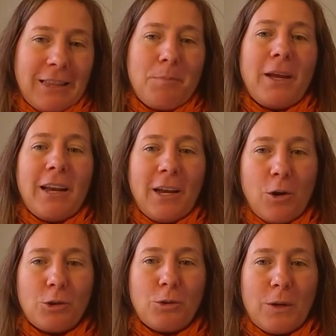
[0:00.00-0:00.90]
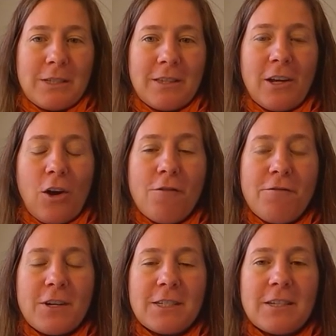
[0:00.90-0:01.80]
typically go to SED
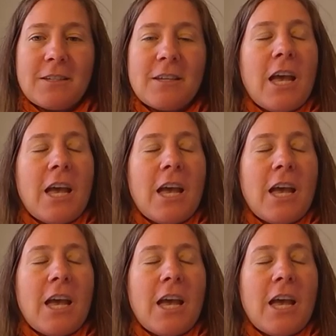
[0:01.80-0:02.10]
conferences.